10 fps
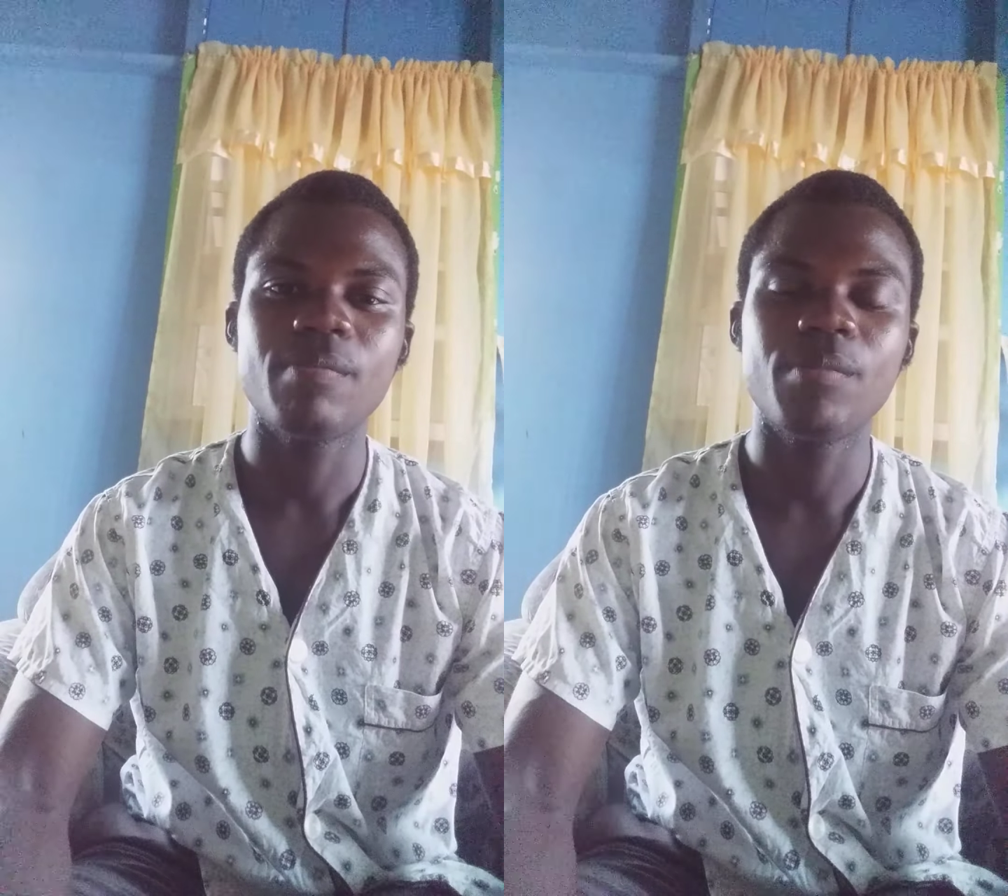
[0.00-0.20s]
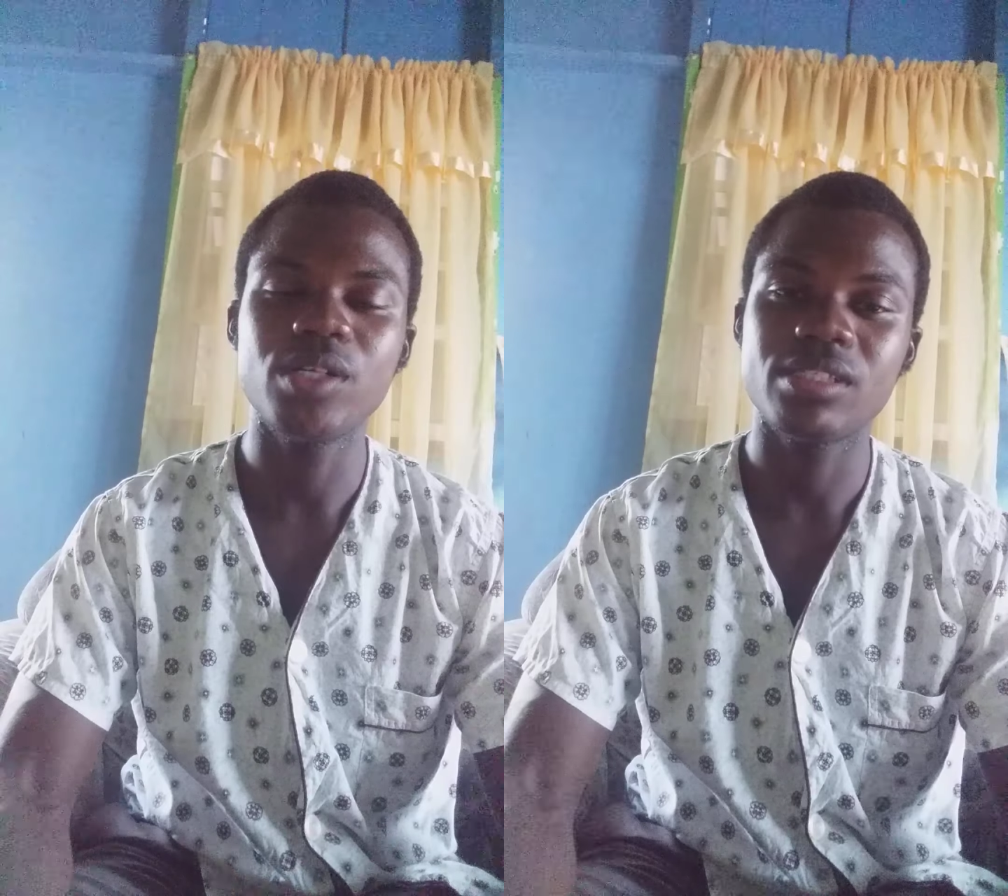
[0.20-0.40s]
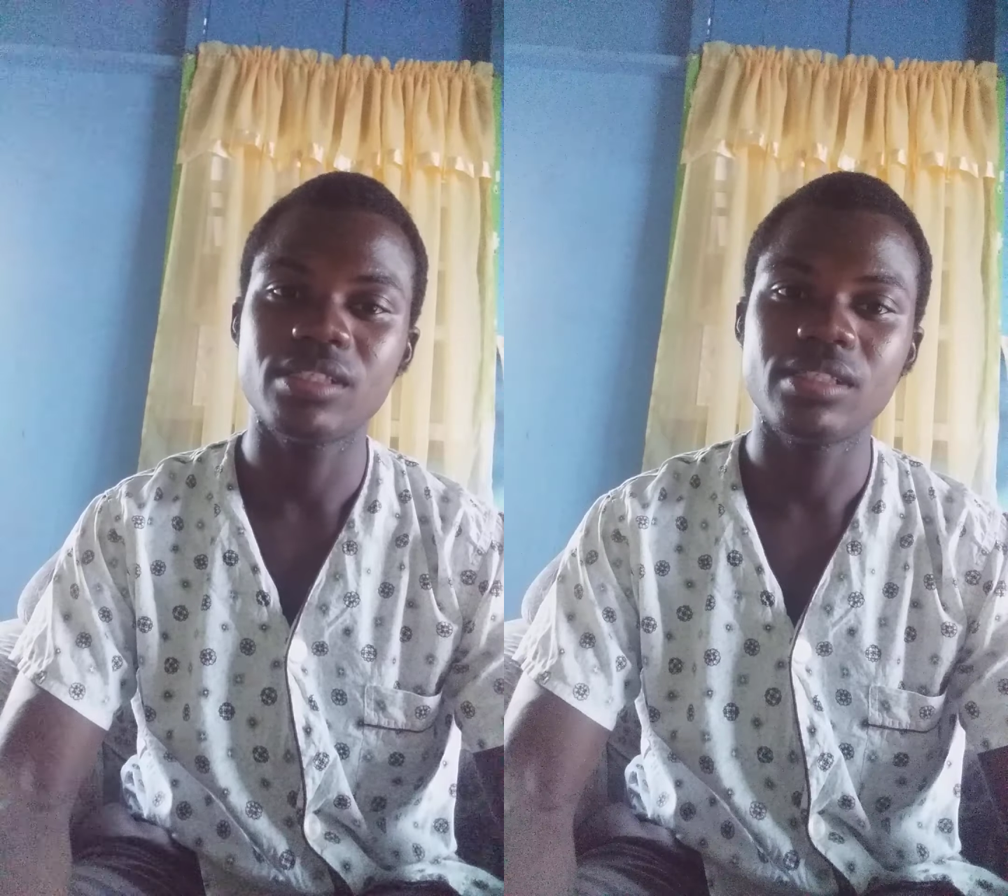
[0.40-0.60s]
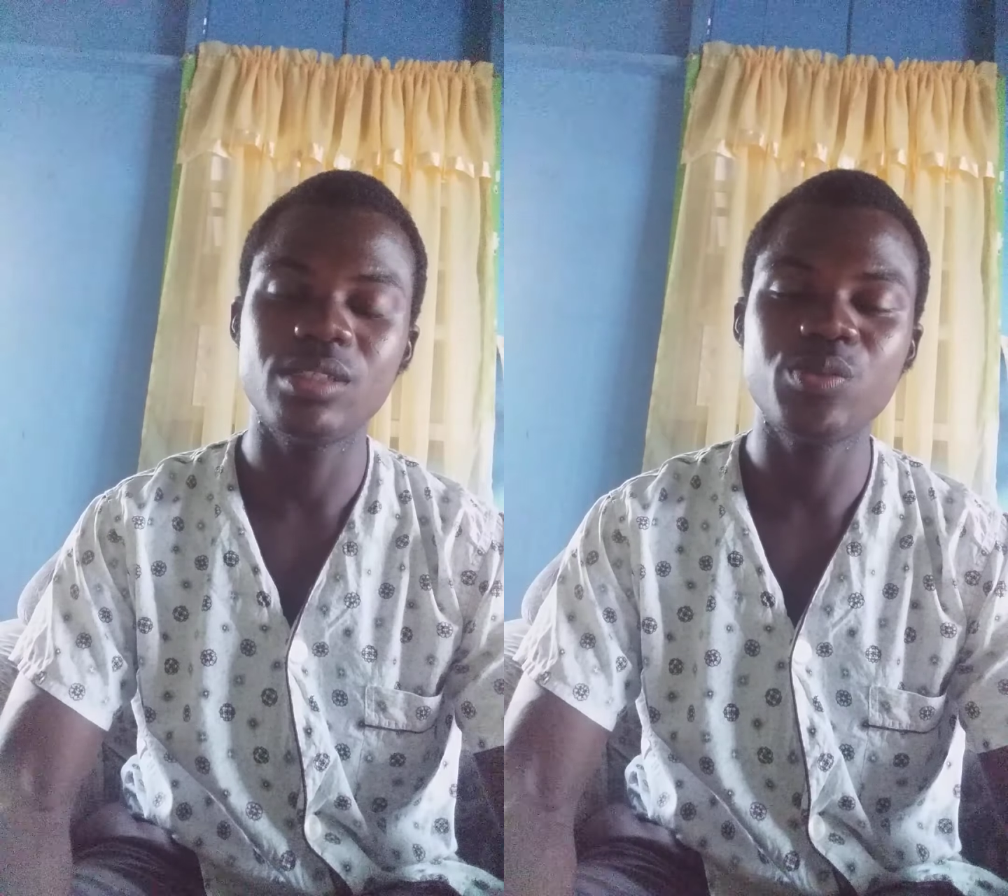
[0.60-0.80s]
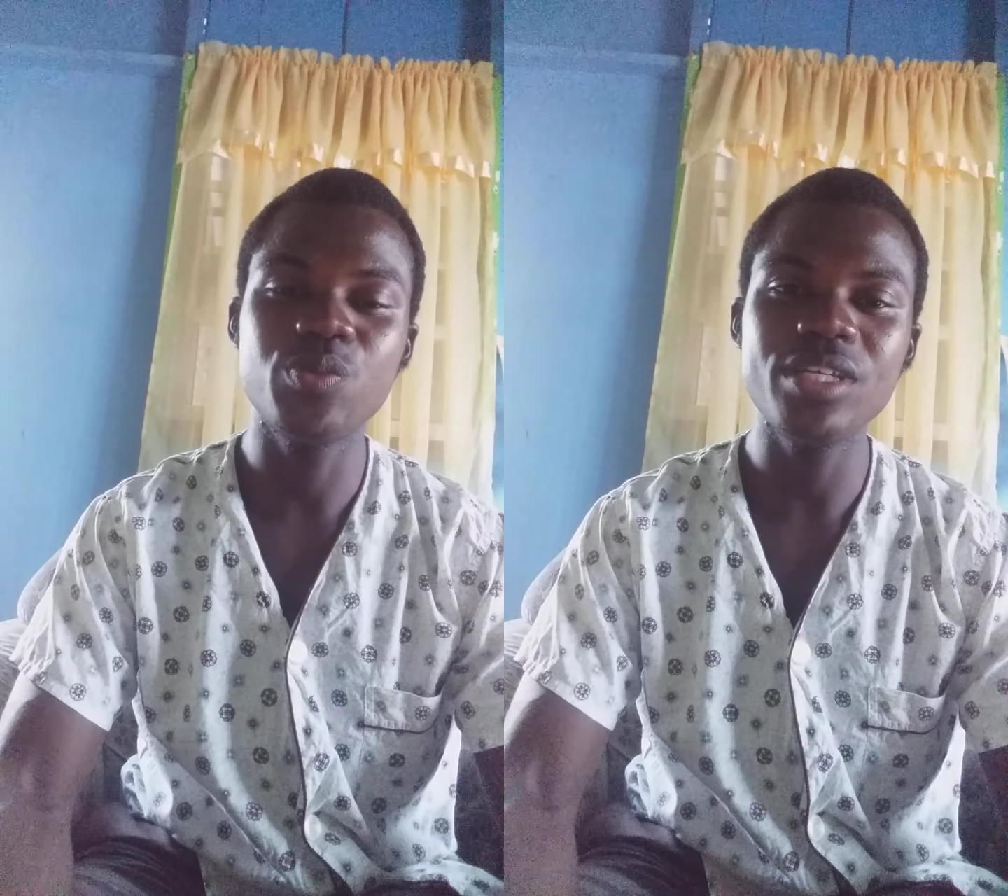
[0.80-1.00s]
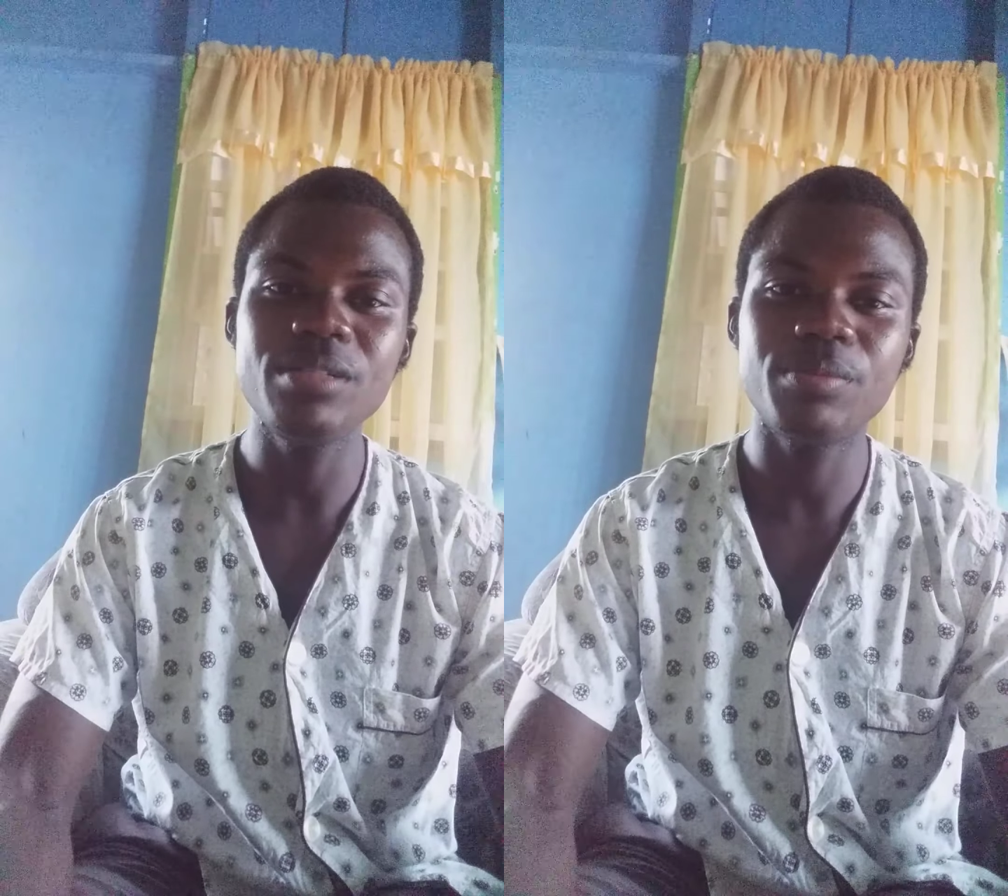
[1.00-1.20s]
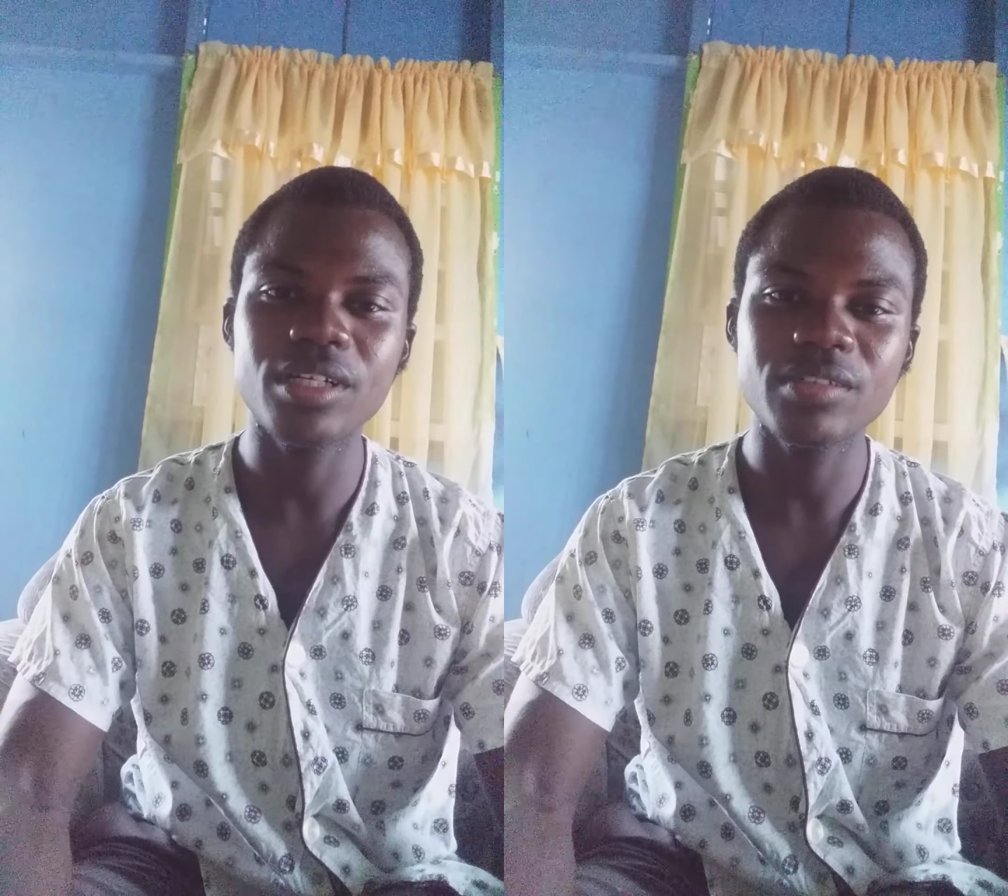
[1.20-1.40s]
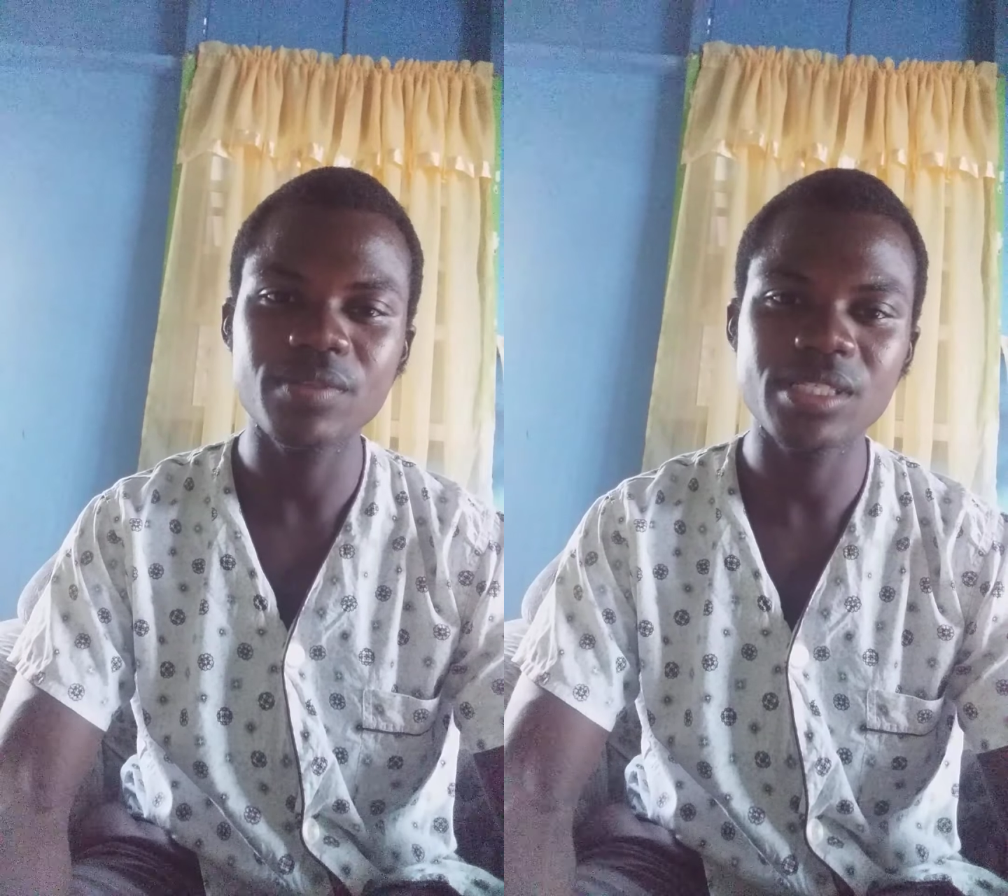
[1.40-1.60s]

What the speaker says: But the real part of